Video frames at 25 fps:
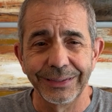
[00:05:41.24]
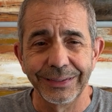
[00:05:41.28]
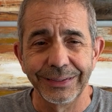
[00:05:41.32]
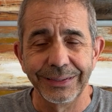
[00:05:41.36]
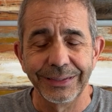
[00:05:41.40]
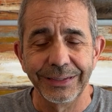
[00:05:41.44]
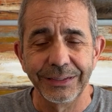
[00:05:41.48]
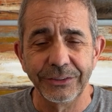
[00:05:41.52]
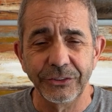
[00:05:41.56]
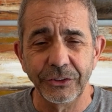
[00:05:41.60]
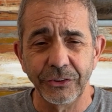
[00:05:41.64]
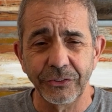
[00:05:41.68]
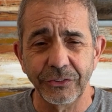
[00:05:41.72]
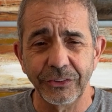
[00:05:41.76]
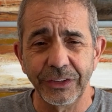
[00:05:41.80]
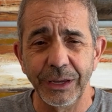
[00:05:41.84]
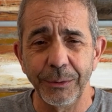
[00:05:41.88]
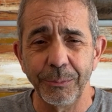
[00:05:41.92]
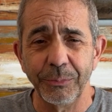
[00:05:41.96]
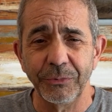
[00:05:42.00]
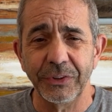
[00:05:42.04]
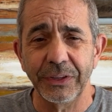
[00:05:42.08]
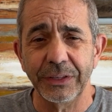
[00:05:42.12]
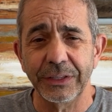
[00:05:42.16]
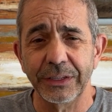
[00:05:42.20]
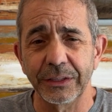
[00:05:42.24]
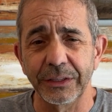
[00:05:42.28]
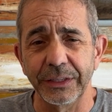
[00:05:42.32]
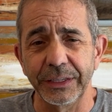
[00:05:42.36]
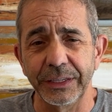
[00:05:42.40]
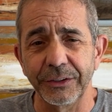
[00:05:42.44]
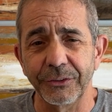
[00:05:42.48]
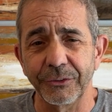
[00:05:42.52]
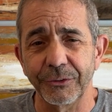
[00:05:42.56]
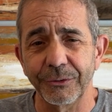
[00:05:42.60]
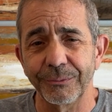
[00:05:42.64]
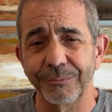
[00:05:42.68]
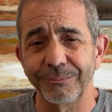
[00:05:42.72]
It just keeps it
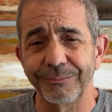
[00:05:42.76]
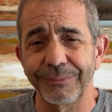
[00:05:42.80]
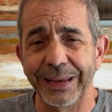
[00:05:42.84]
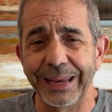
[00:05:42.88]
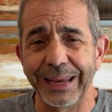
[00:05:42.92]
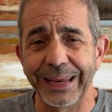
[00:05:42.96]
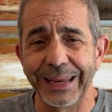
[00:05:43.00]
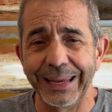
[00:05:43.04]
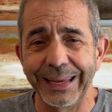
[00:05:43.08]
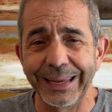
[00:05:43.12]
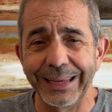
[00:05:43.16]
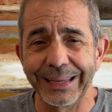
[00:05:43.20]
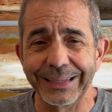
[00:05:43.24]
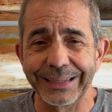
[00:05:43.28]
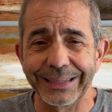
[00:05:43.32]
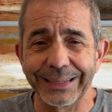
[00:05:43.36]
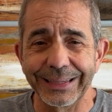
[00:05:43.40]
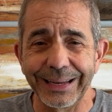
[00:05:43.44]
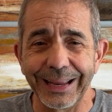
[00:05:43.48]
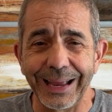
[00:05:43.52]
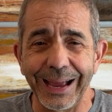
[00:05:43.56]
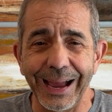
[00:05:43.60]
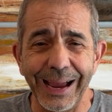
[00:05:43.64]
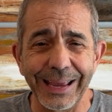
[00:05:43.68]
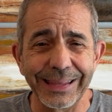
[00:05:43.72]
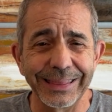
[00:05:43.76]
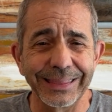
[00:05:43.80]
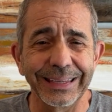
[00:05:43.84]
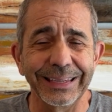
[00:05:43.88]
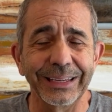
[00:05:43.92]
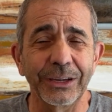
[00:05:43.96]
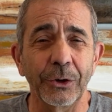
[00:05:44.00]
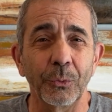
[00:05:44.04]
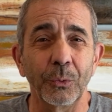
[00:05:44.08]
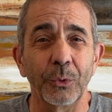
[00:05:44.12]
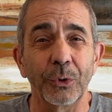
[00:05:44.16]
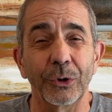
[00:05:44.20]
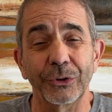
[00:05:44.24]
cleaner, and I think
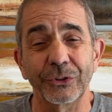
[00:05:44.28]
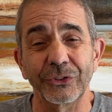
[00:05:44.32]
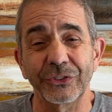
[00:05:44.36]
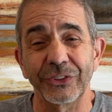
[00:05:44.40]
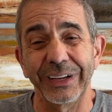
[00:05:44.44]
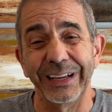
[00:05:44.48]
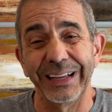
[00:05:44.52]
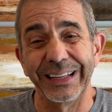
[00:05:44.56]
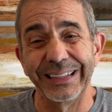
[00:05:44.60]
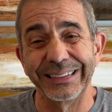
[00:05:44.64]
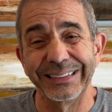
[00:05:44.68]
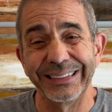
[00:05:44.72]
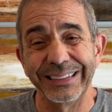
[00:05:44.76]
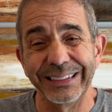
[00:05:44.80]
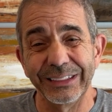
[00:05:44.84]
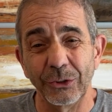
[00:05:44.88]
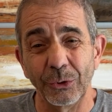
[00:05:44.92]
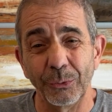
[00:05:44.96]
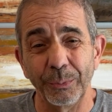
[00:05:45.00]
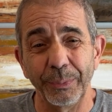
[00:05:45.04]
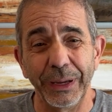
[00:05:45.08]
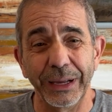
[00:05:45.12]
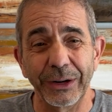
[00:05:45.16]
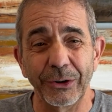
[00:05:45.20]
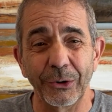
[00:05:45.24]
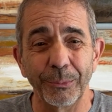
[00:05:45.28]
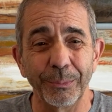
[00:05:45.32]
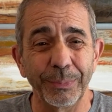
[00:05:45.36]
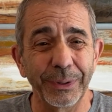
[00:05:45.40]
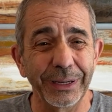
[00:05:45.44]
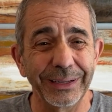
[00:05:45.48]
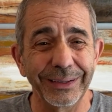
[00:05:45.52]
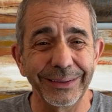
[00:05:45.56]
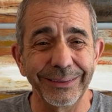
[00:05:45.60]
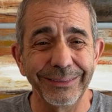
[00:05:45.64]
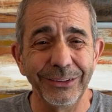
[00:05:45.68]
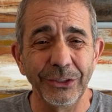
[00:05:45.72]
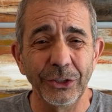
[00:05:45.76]
it works a little better,
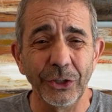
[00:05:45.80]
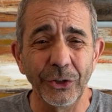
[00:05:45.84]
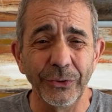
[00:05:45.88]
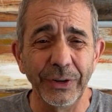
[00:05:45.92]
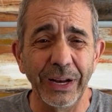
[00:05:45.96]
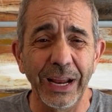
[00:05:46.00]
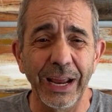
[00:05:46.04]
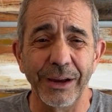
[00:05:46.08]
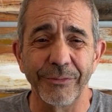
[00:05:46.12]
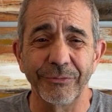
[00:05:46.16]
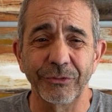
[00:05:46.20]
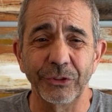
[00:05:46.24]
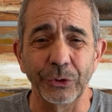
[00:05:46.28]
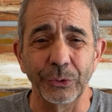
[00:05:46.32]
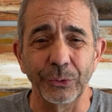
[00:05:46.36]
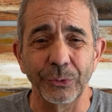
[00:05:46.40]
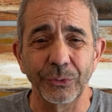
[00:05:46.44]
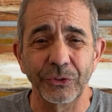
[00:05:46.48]
but you don't have to.